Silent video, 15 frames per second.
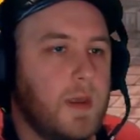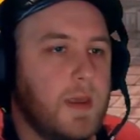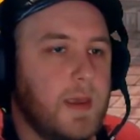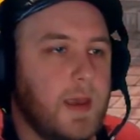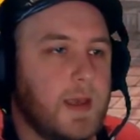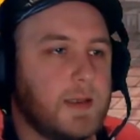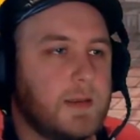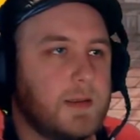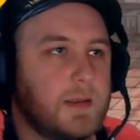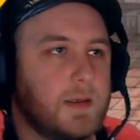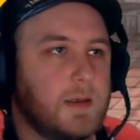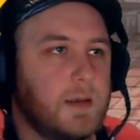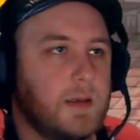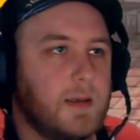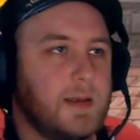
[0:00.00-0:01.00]
Yes.
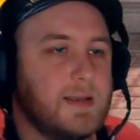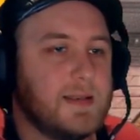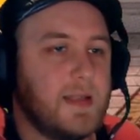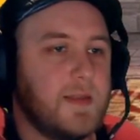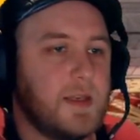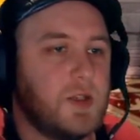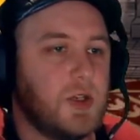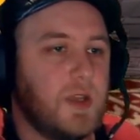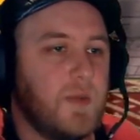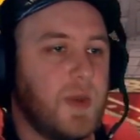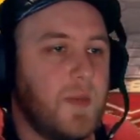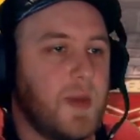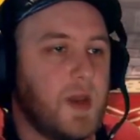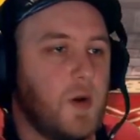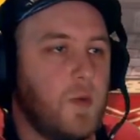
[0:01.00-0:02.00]
Because then this should give me a
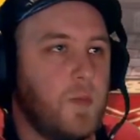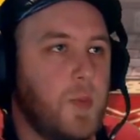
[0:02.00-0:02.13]
big old